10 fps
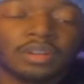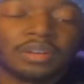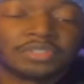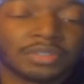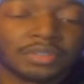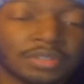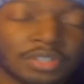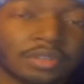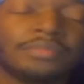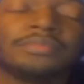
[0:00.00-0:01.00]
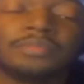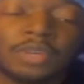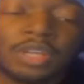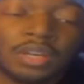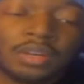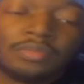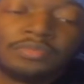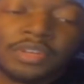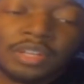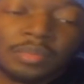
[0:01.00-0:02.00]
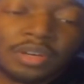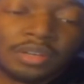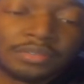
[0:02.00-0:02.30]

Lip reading: to fend them off.